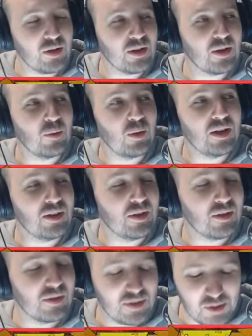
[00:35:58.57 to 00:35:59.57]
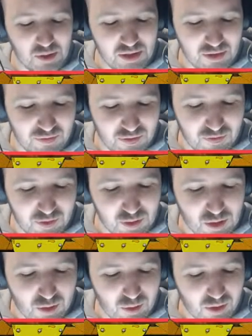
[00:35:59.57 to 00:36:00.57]
got within sight of the
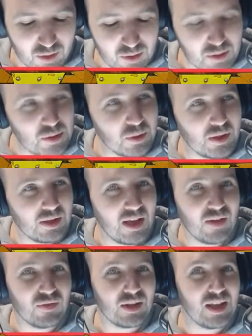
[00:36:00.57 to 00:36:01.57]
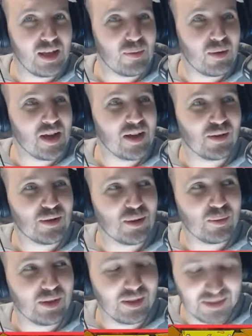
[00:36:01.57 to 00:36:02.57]
finish line and decided to have a tea break or
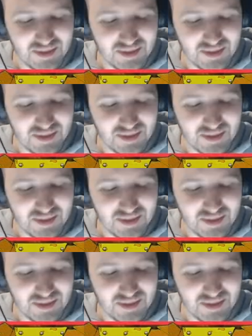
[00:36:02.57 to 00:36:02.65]
something.